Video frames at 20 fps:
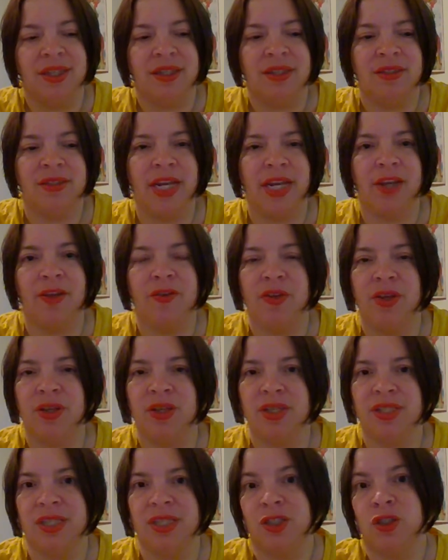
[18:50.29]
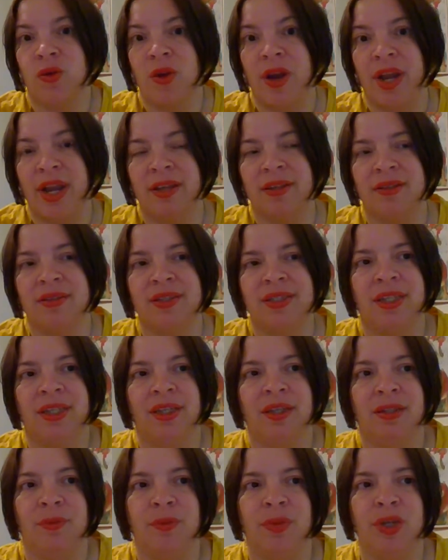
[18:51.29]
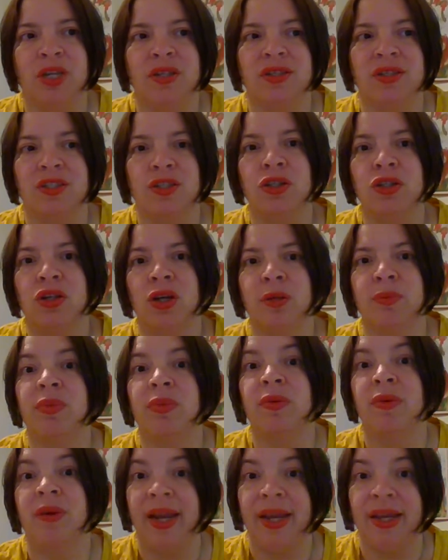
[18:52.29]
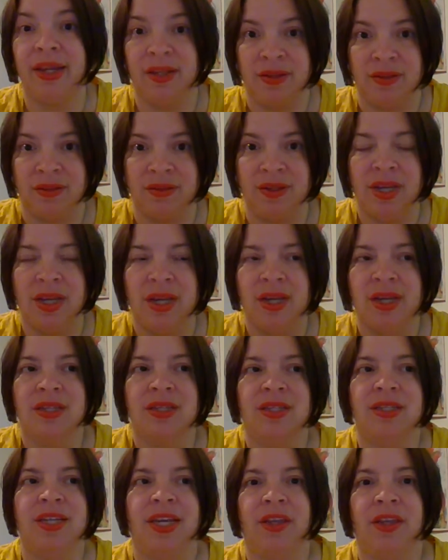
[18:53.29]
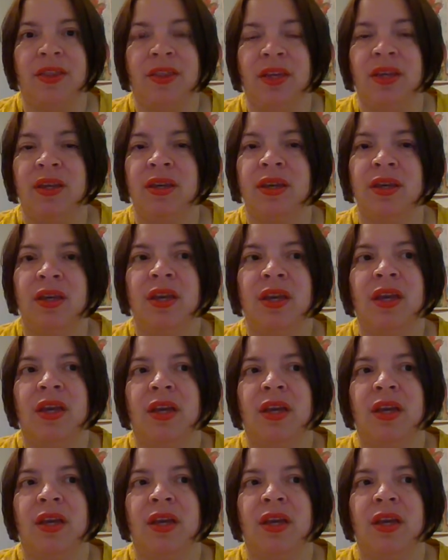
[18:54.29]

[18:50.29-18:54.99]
they feel it's a trend, and because they're not praying, they think